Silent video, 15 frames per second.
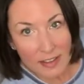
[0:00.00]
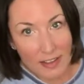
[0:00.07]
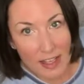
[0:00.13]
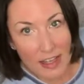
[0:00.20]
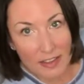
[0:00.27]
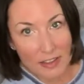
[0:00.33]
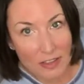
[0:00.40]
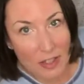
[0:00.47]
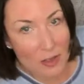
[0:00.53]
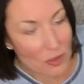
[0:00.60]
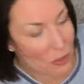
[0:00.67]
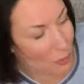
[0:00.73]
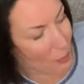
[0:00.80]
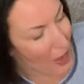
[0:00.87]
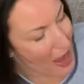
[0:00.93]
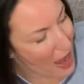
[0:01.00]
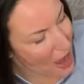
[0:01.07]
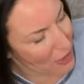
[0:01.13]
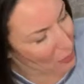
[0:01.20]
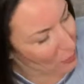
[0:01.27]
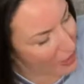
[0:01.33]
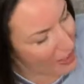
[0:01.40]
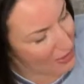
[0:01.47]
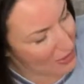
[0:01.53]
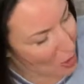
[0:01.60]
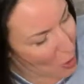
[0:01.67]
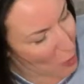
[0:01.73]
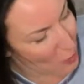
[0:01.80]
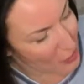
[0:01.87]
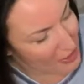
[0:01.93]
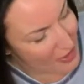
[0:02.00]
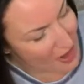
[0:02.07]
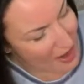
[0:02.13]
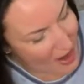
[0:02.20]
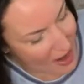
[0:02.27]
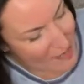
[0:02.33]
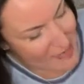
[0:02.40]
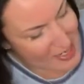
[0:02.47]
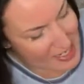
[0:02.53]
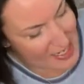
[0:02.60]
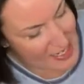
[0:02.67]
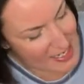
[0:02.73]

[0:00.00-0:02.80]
get those pathways opened up.